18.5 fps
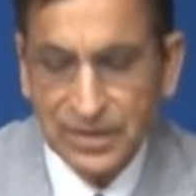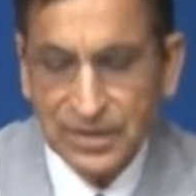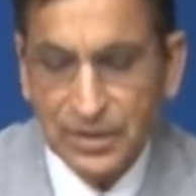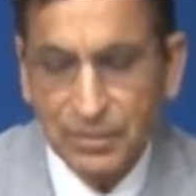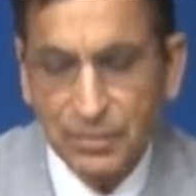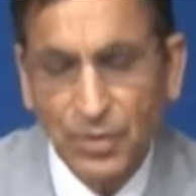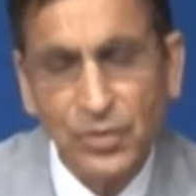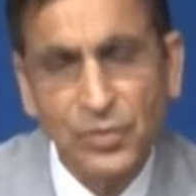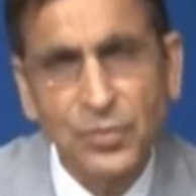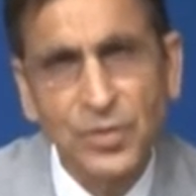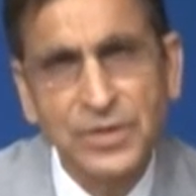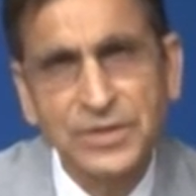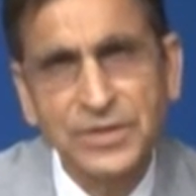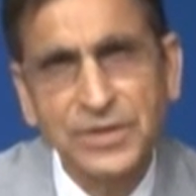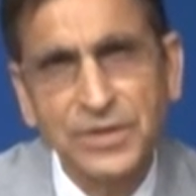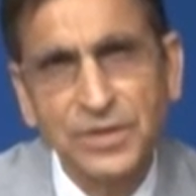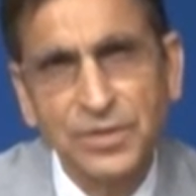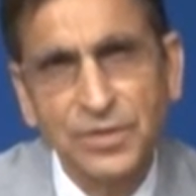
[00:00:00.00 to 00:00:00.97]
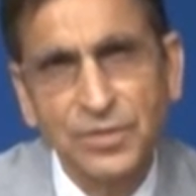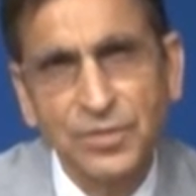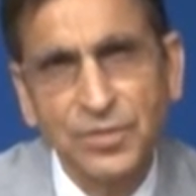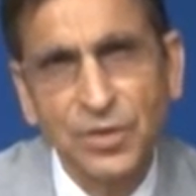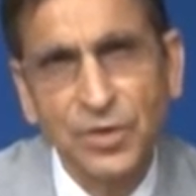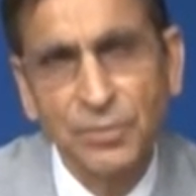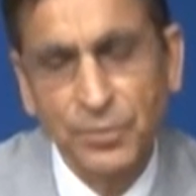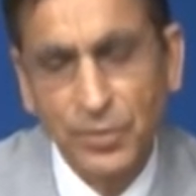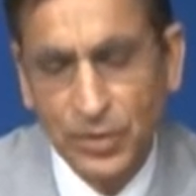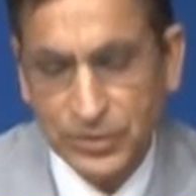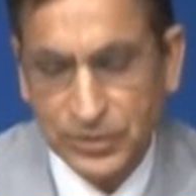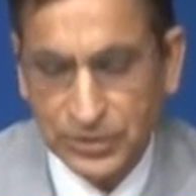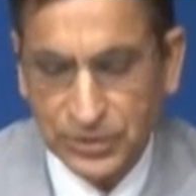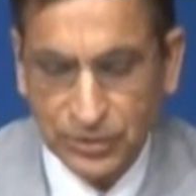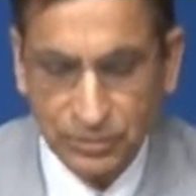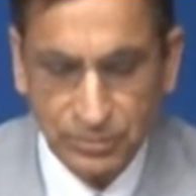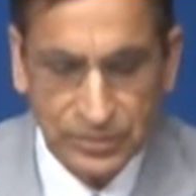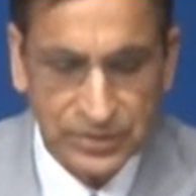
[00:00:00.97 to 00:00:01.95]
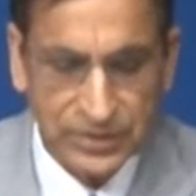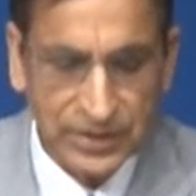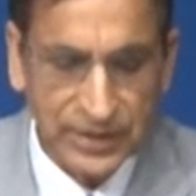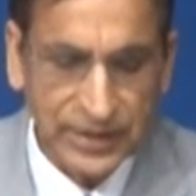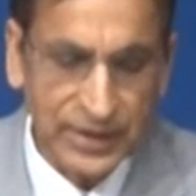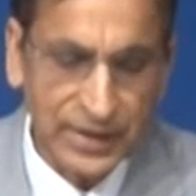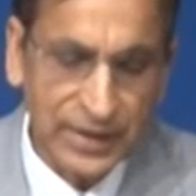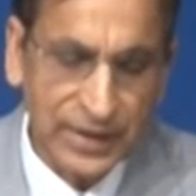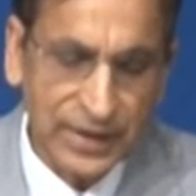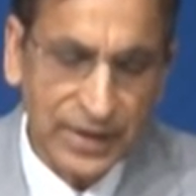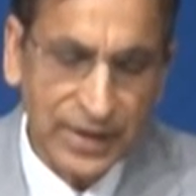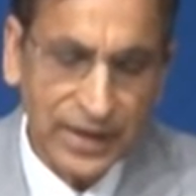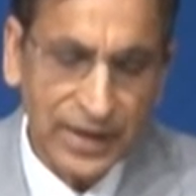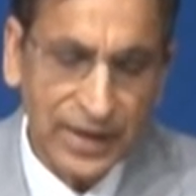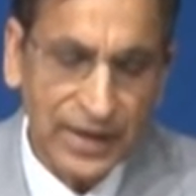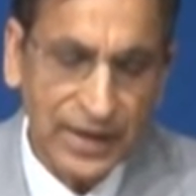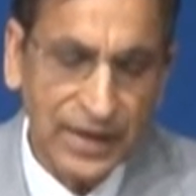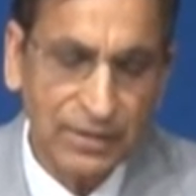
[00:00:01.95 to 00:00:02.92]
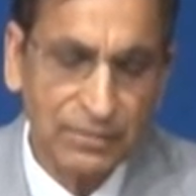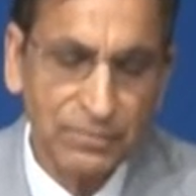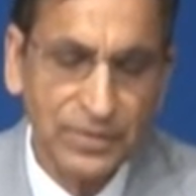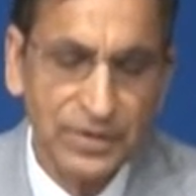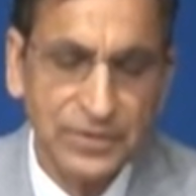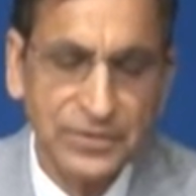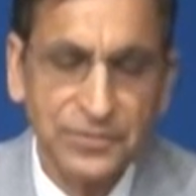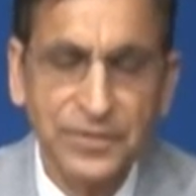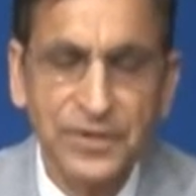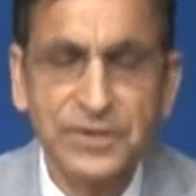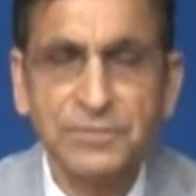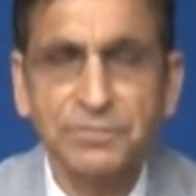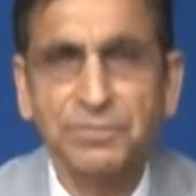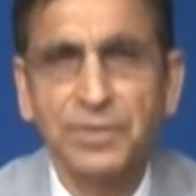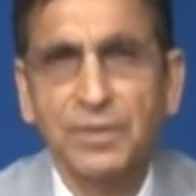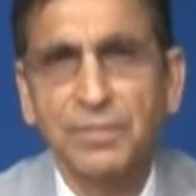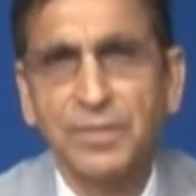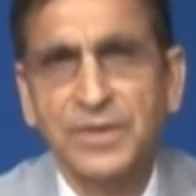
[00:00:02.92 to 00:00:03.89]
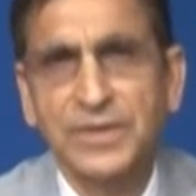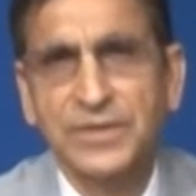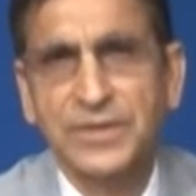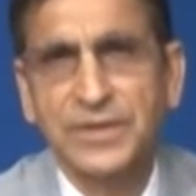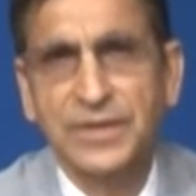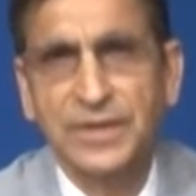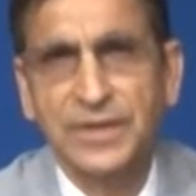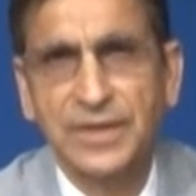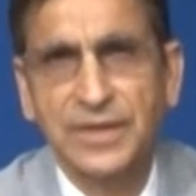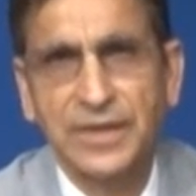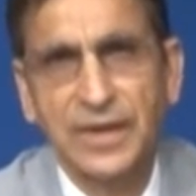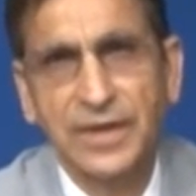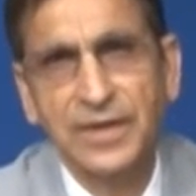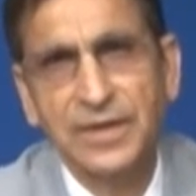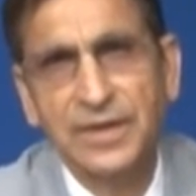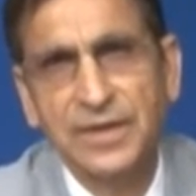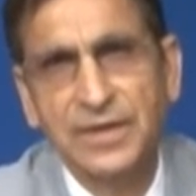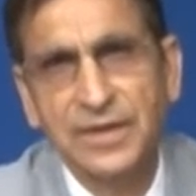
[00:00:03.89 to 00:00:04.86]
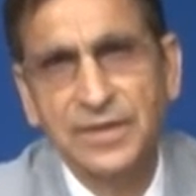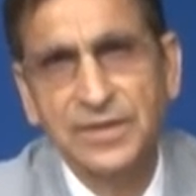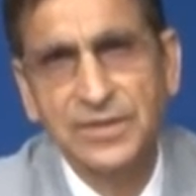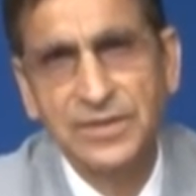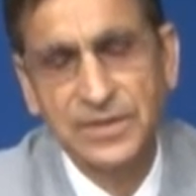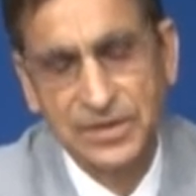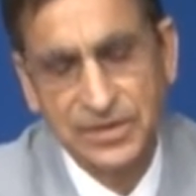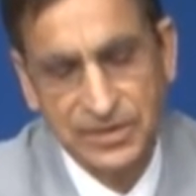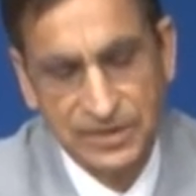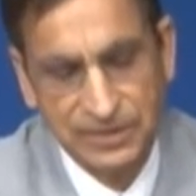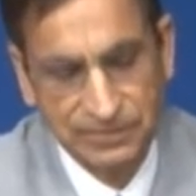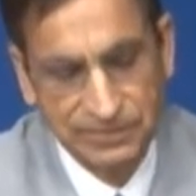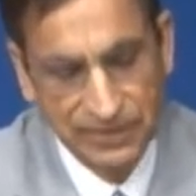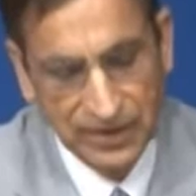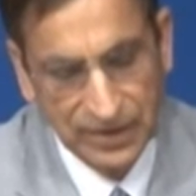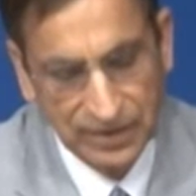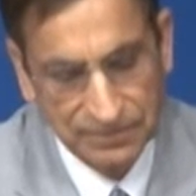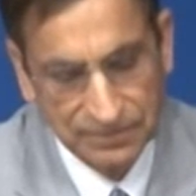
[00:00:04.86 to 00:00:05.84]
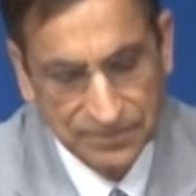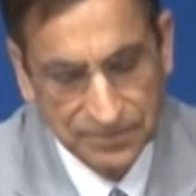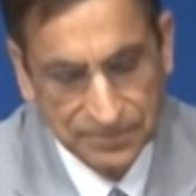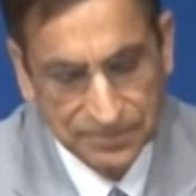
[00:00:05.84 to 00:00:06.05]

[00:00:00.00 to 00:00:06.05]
The book was written posthumously and was first published in 1965.